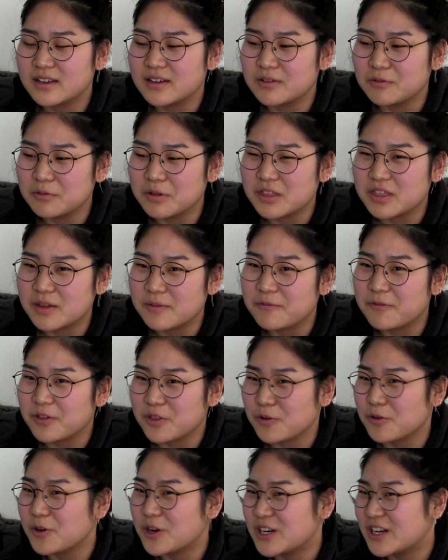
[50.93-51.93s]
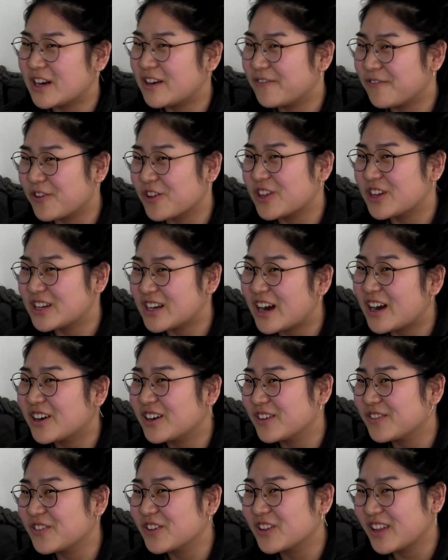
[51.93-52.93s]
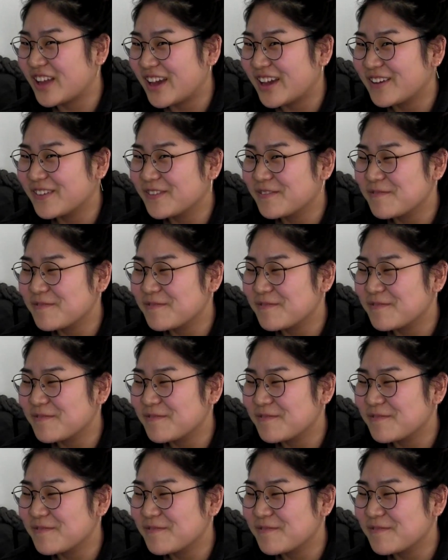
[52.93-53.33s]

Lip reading: with them for the entirety of your life.